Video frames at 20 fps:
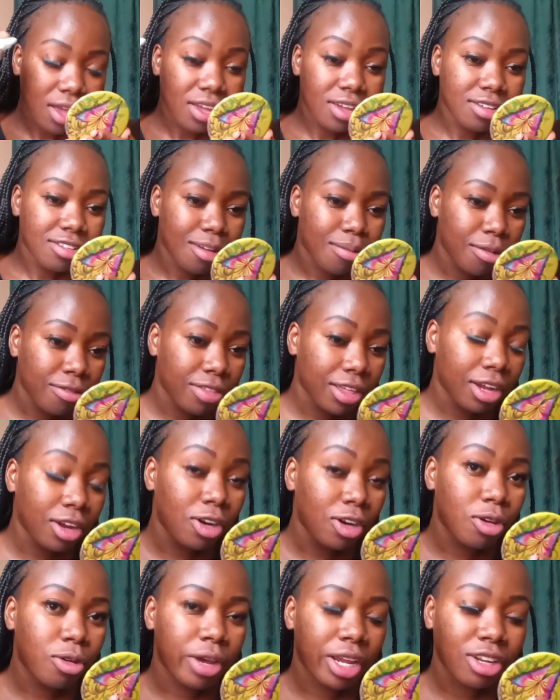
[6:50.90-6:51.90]
Some of the
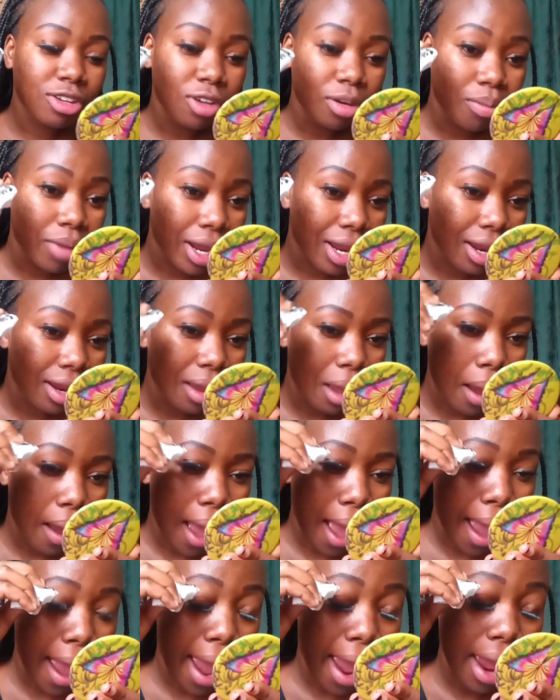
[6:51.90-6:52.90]
glue went on my
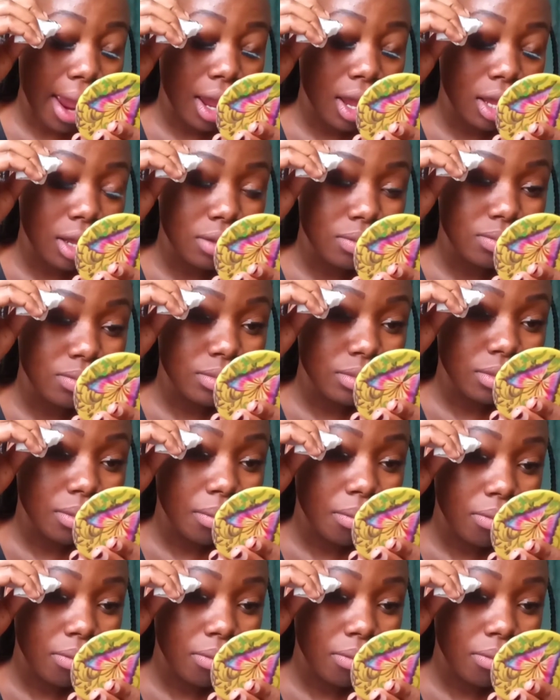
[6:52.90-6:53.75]
eyelid.